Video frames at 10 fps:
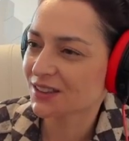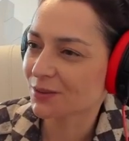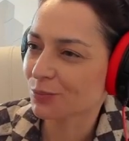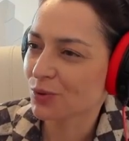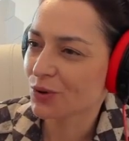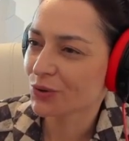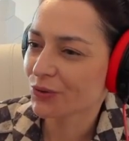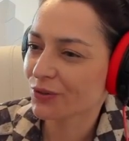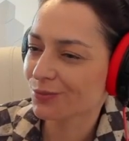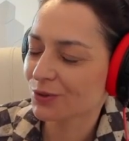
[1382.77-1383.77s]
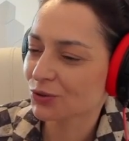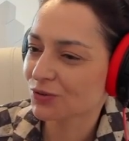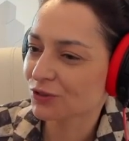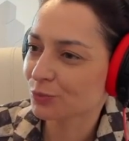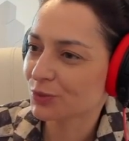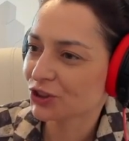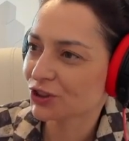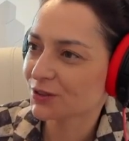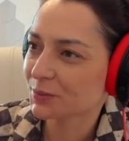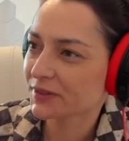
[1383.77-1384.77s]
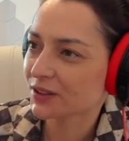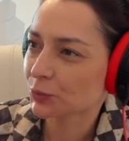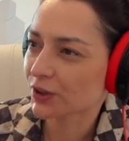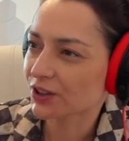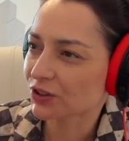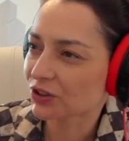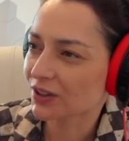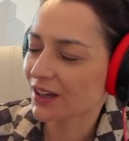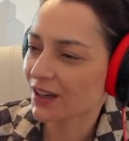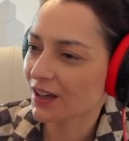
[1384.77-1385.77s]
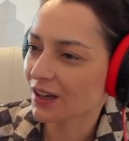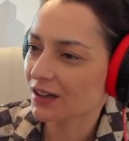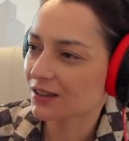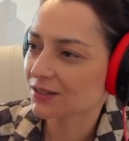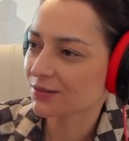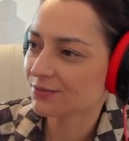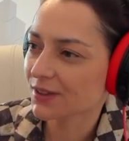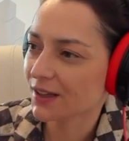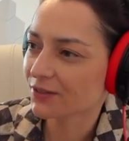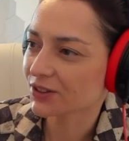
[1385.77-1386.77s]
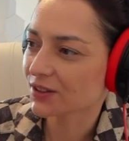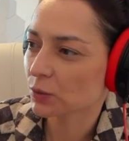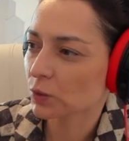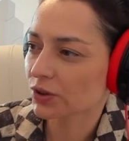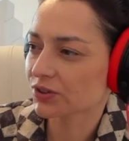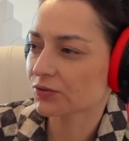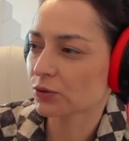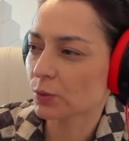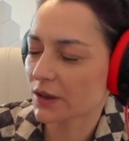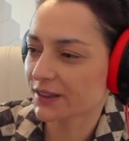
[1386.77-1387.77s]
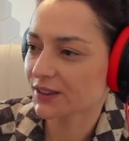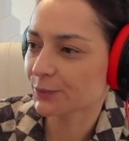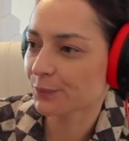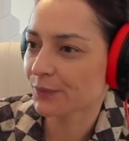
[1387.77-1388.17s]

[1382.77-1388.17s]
The pawn, the beautiful bishops, the weakened king, everything works for white.